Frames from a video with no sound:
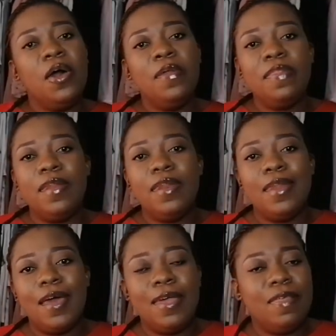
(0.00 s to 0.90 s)
On the
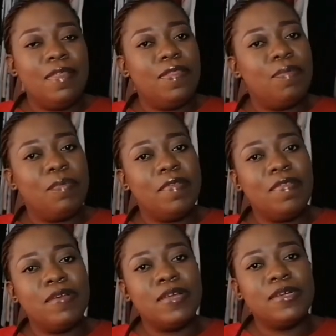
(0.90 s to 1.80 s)
9th
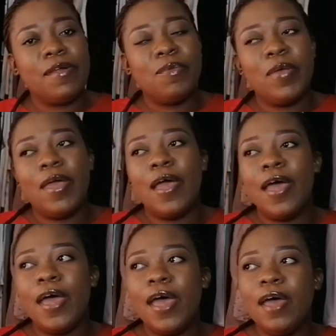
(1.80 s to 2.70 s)
position, we
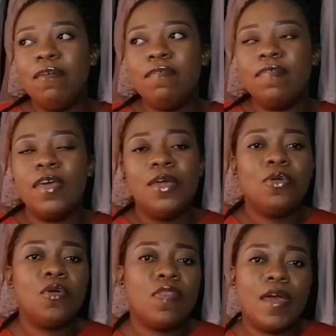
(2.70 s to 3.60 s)
have,
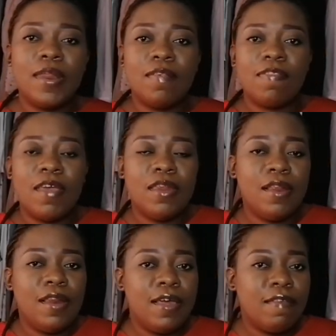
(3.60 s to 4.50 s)
not that it's
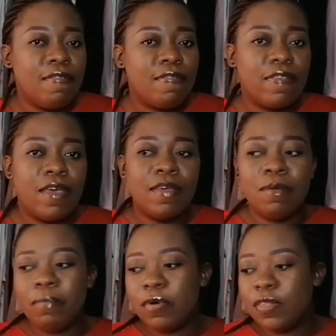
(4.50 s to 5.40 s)
any less
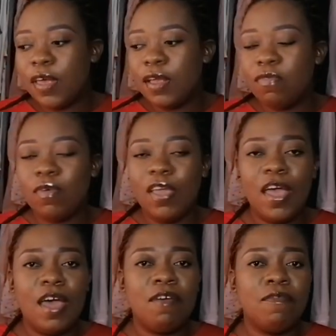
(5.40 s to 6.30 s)
important, we
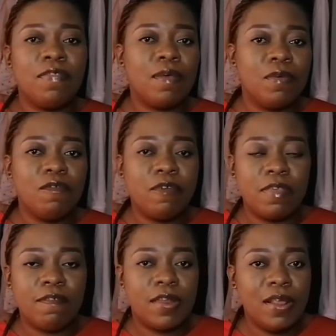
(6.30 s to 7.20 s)
have something for
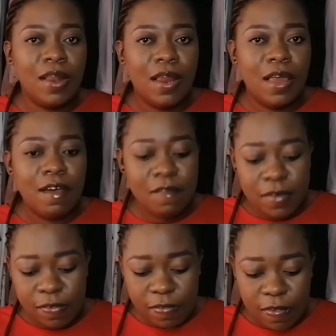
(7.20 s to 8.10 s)
the vanilla
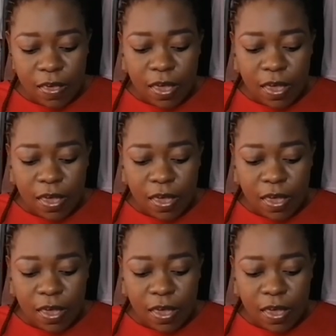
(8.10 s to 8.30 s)
lovers.